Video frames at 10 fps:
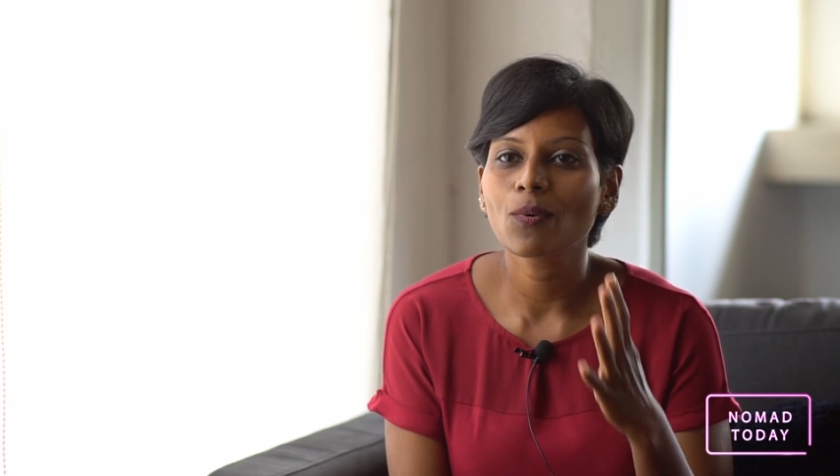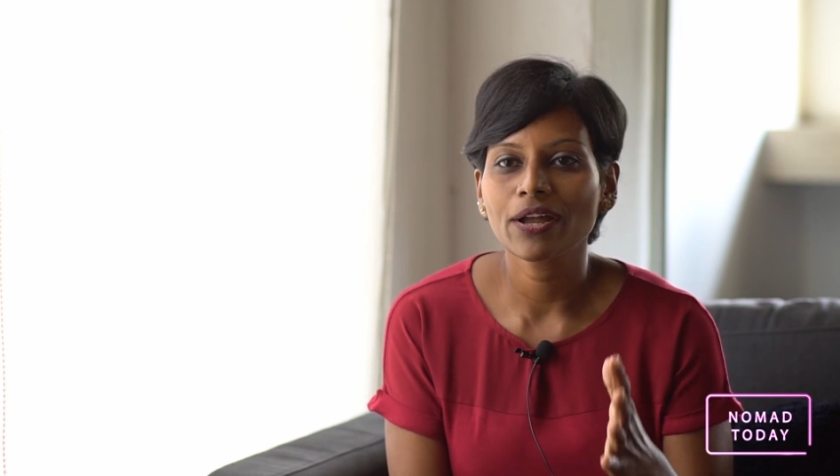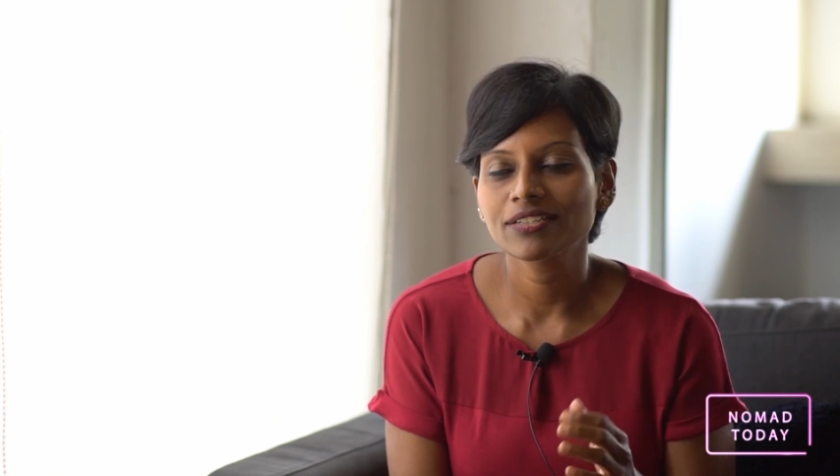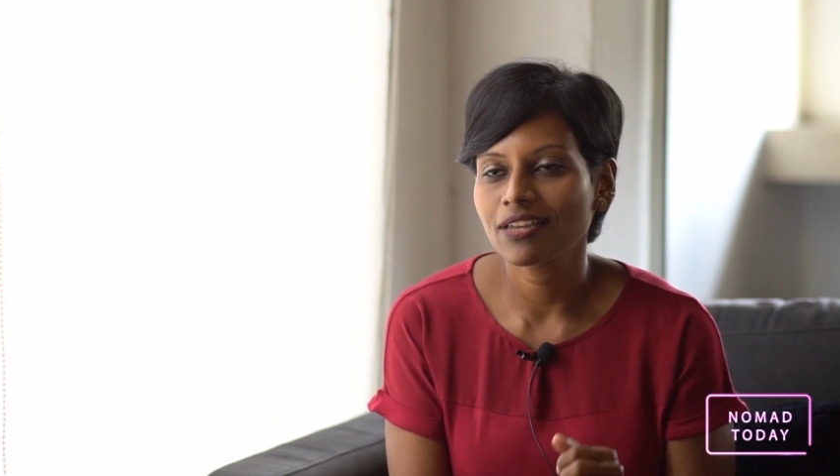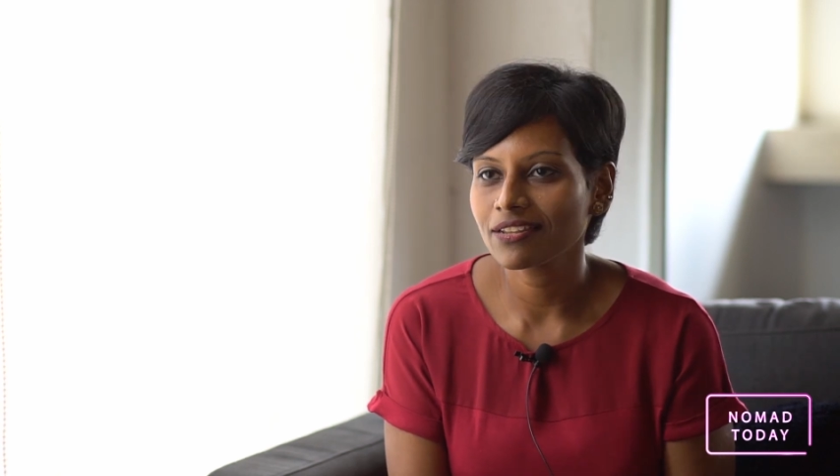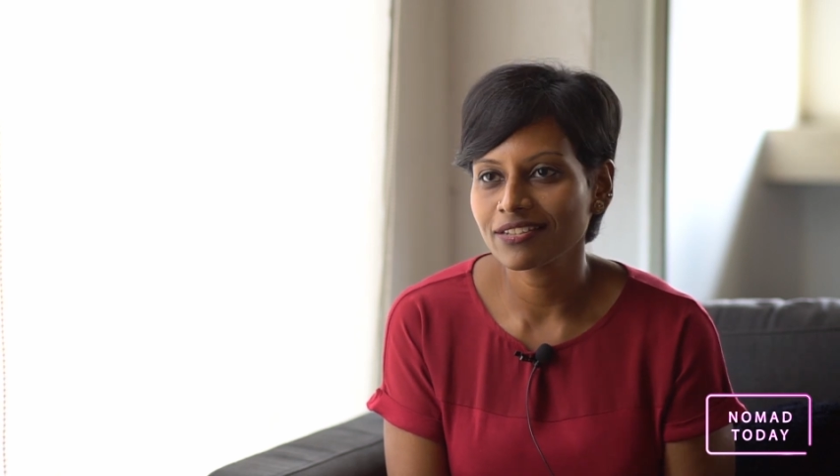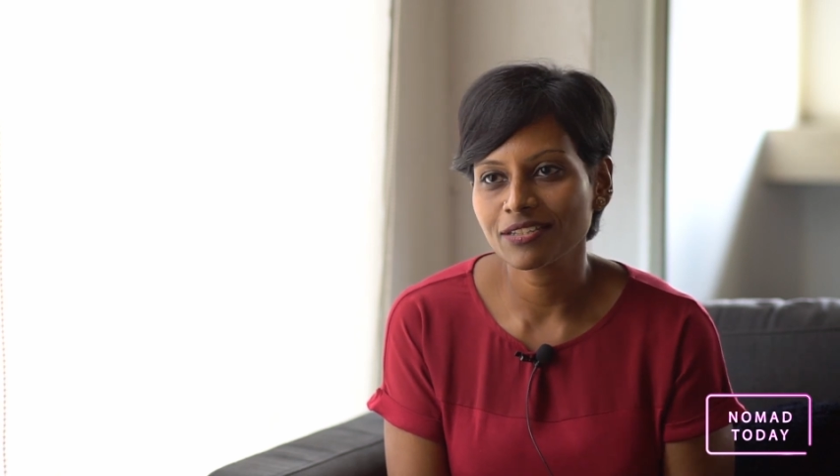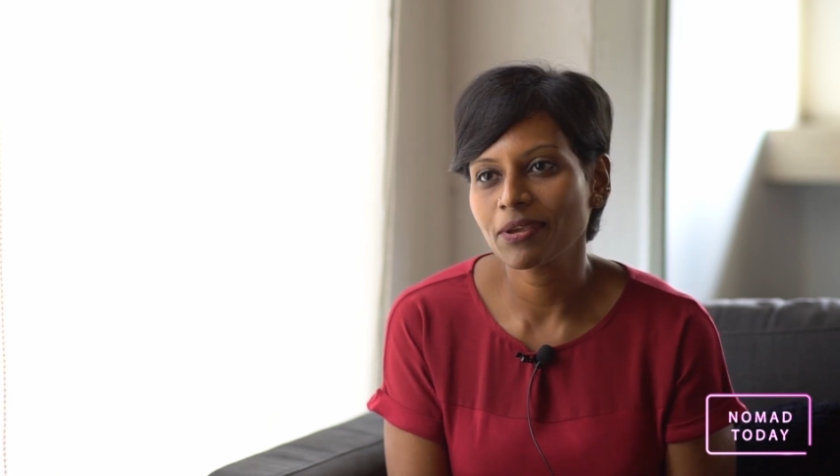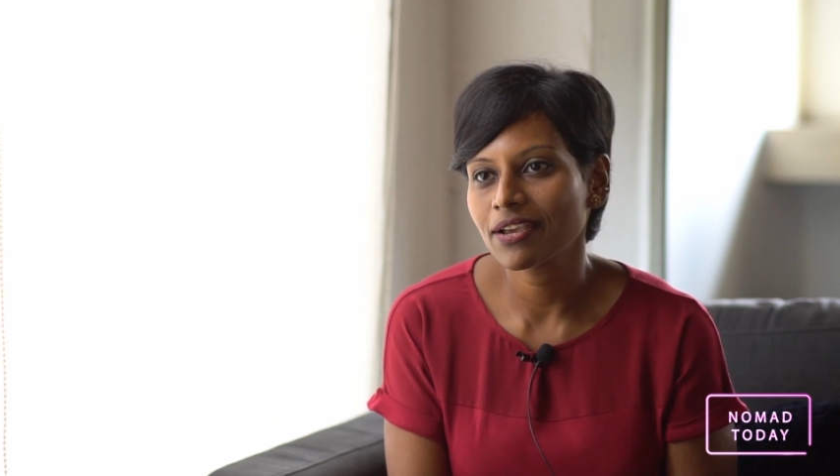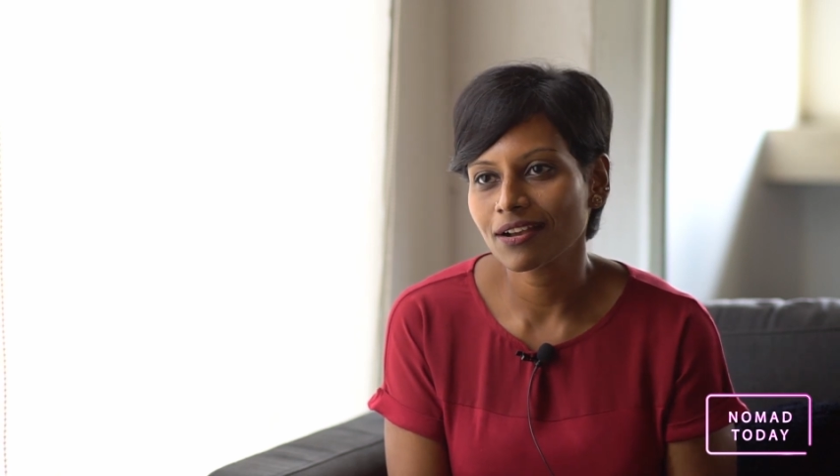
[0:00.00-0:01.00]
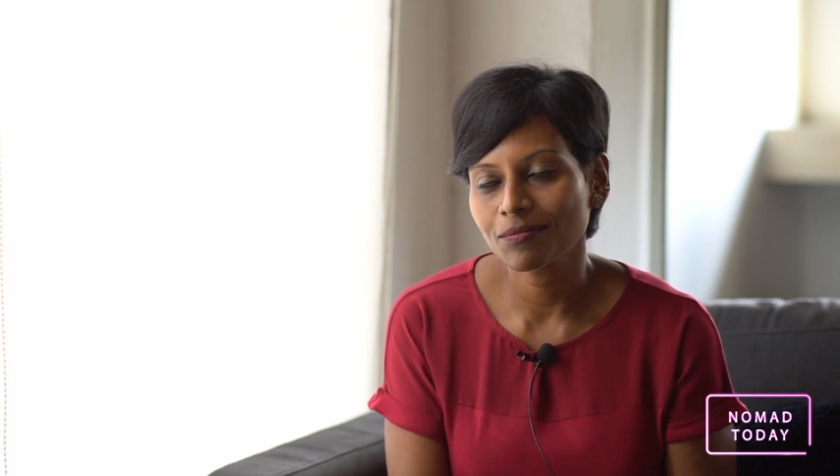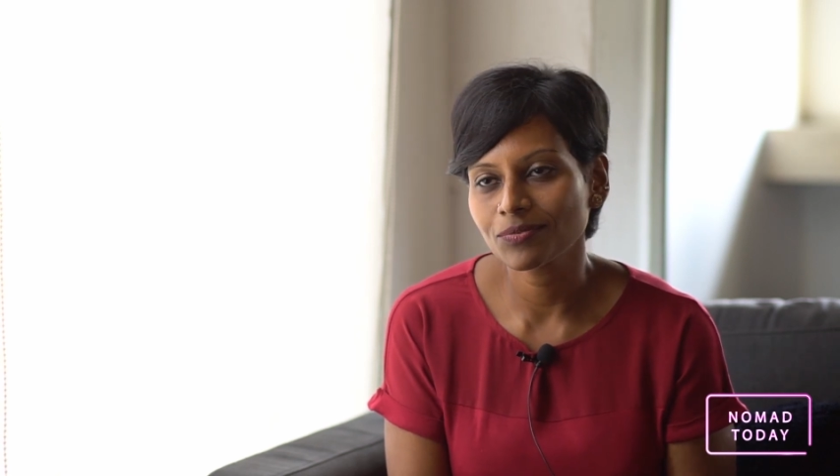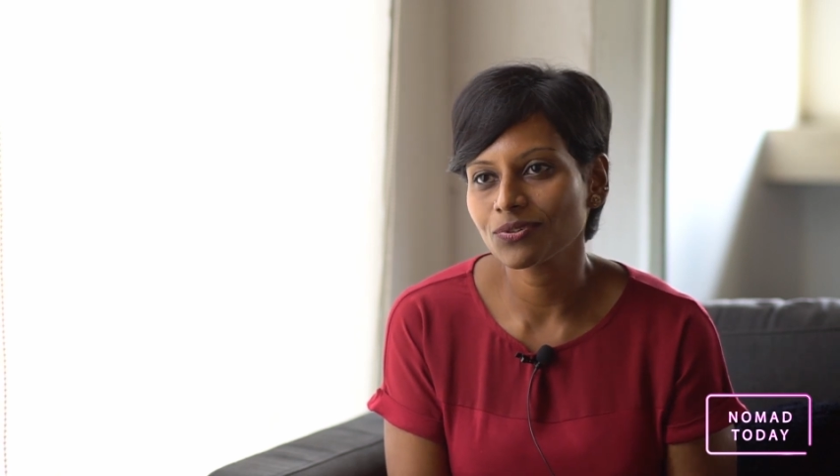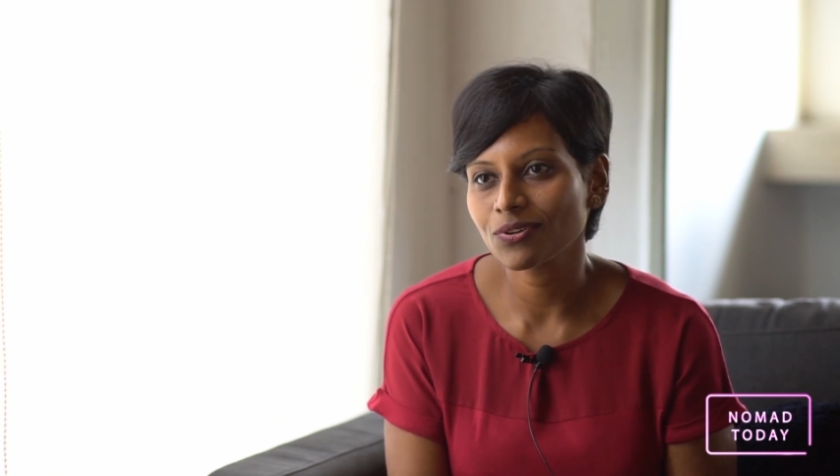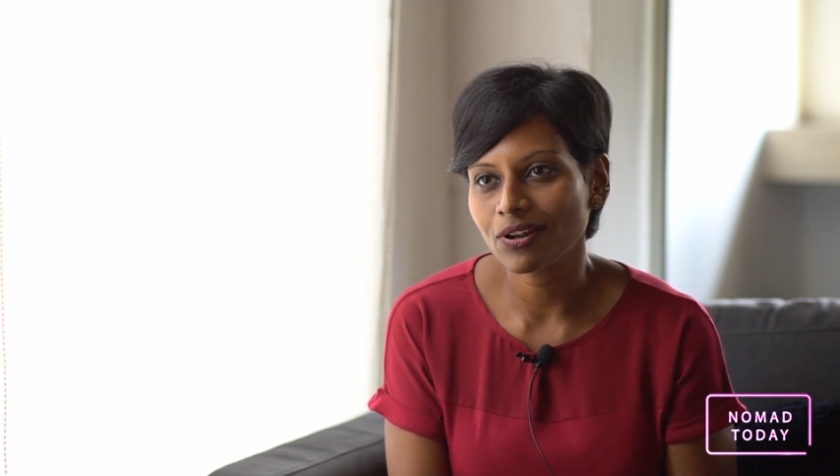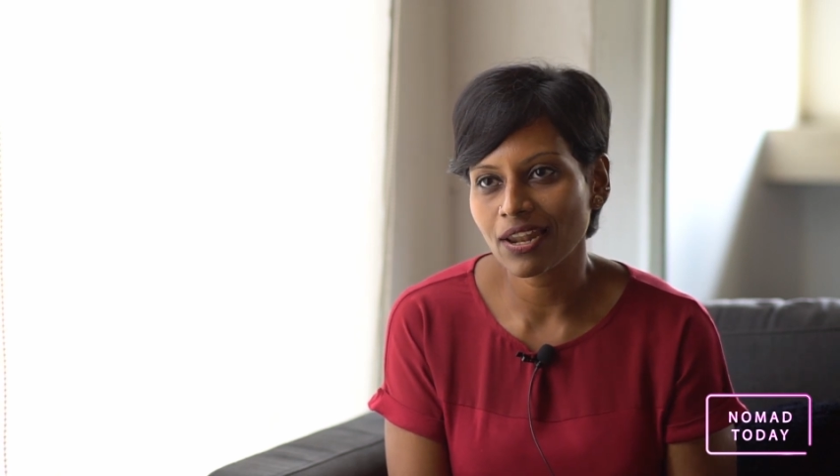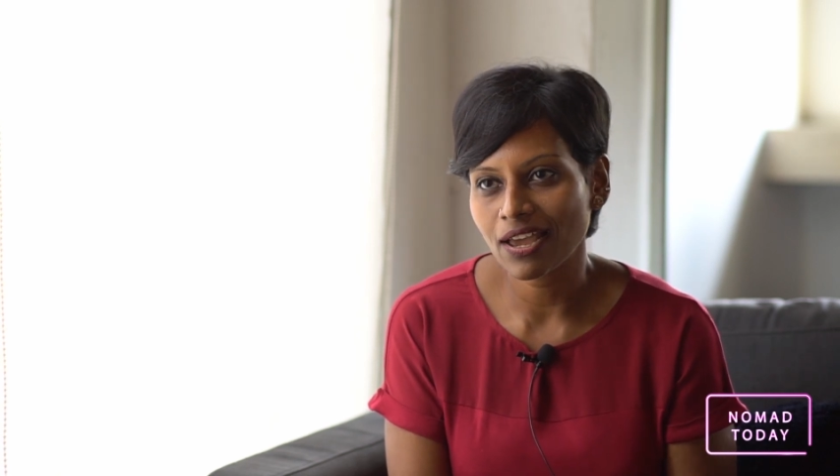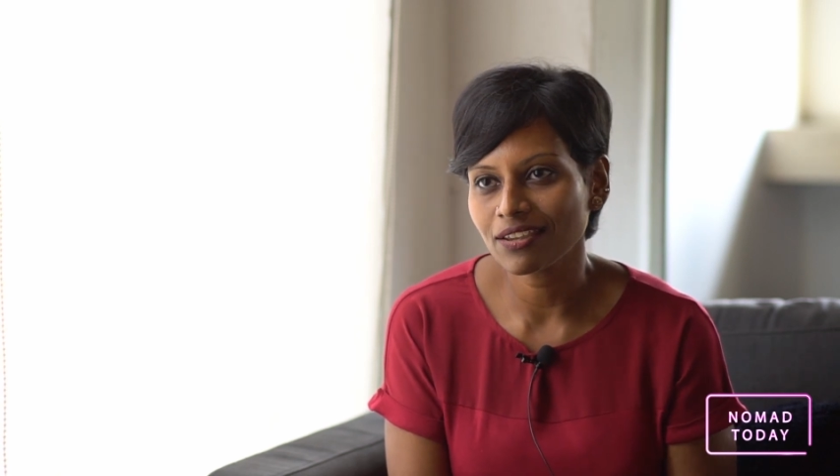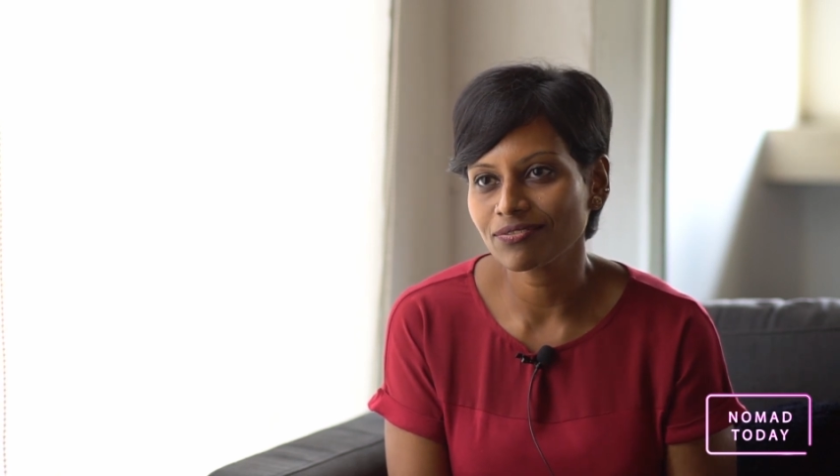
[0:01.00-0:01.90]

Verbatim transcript: challenges may come to your life,